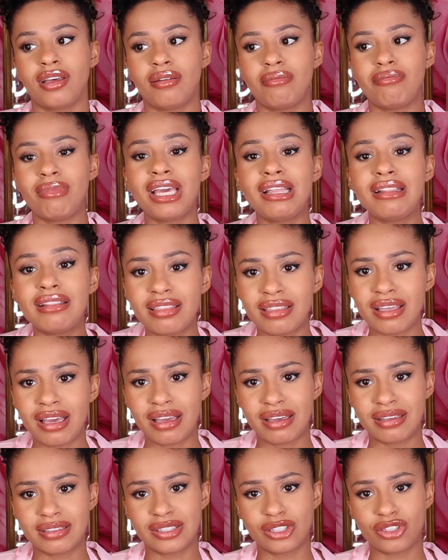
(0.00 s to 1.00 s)
mean
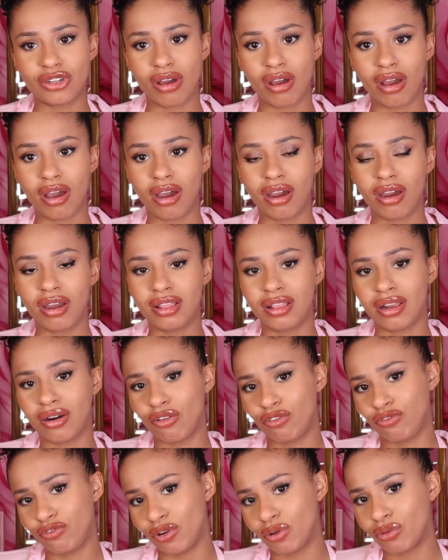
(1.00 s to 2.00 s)
things to her, and then I'll
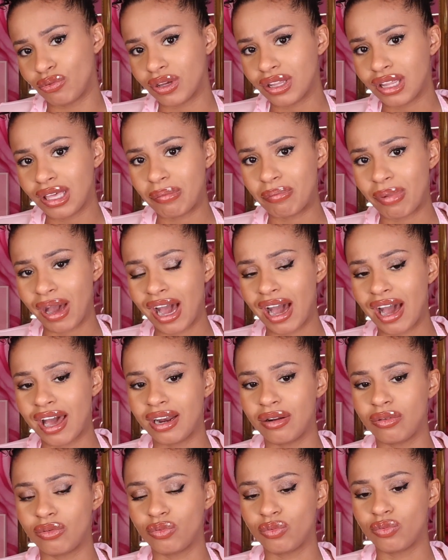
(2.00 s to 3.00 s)
feel really
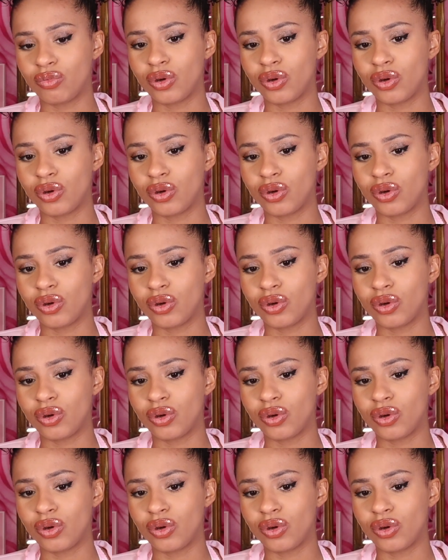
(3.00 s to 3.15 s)
bad, and